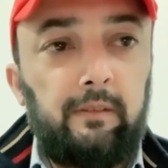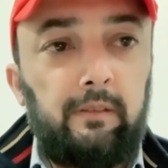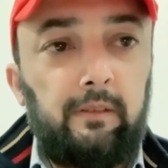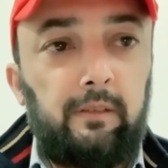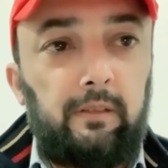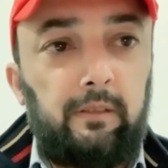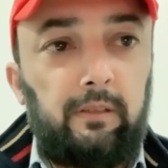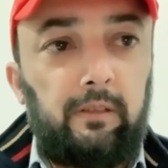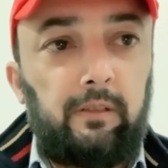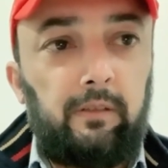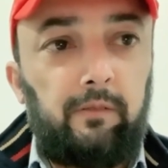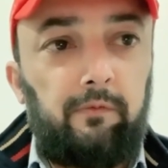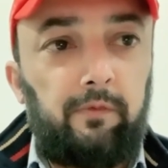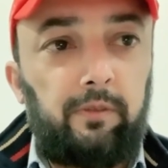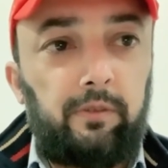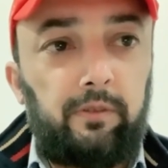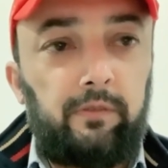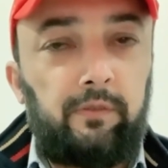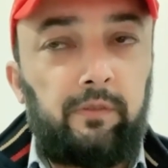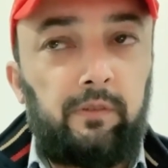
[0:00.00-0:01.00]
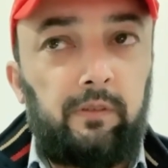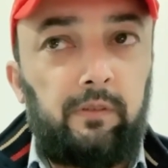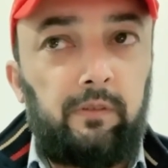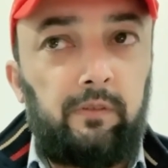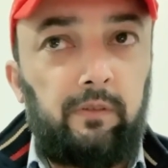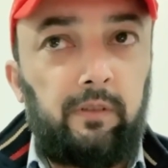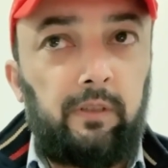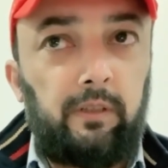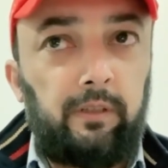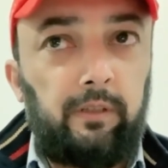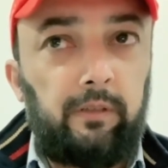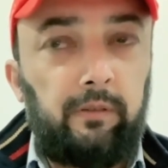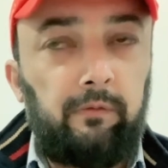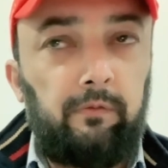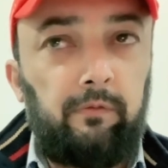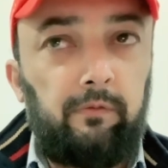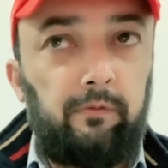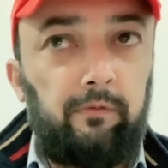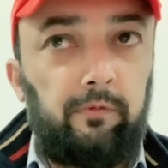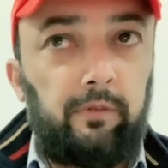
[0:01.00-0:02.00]
and conversions
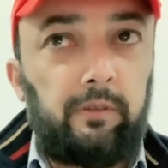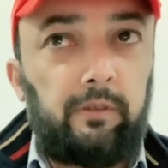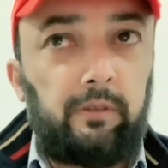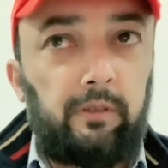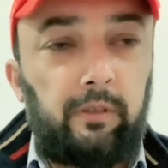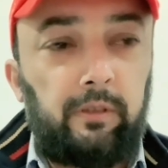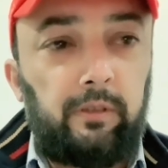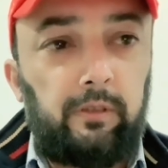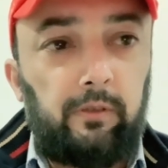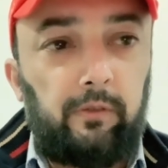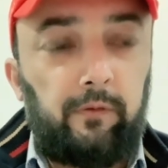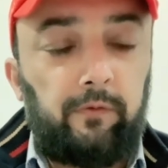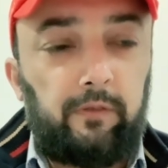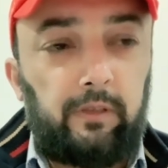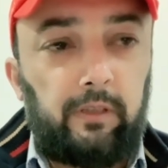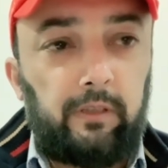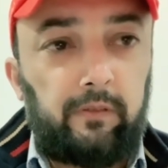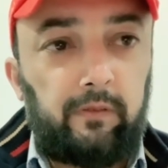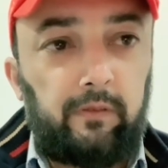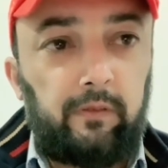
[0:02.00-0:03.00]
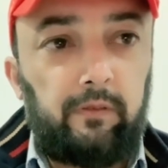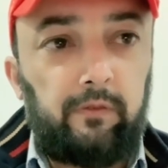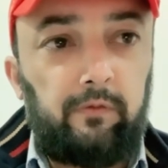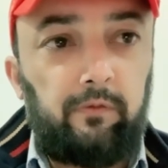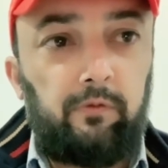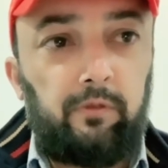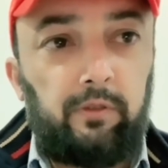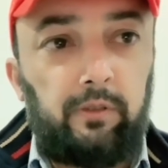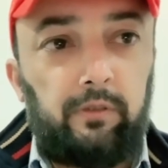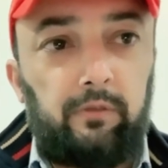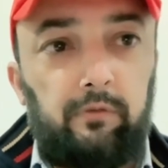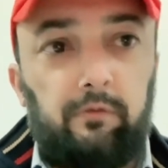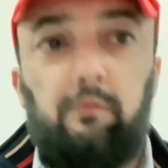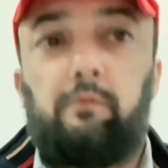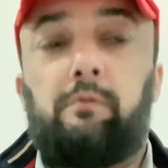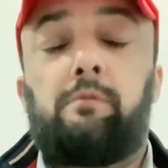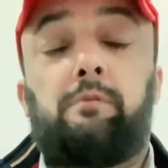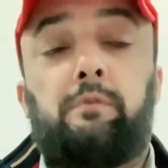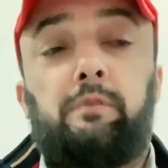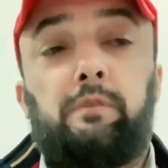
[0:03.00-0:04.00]
and what kind of taxes you can
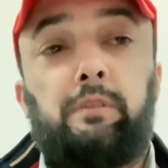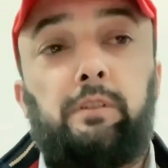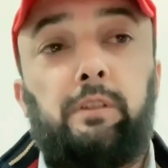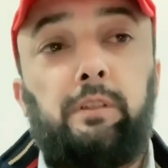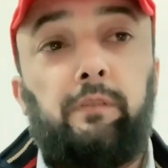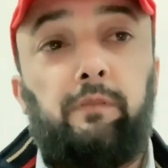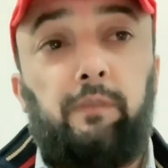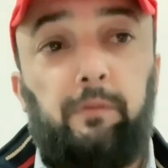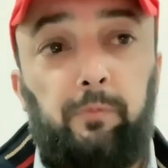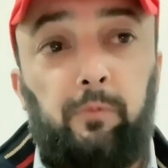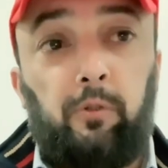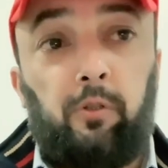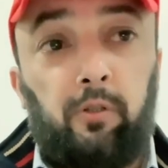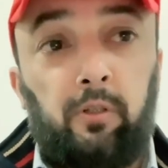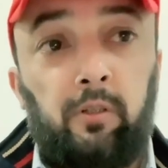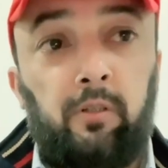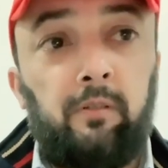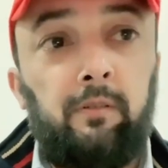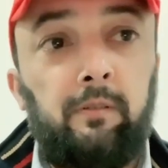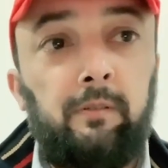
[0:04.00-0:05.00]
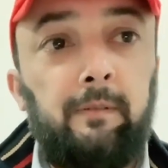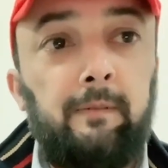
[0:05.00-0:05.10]
save abroad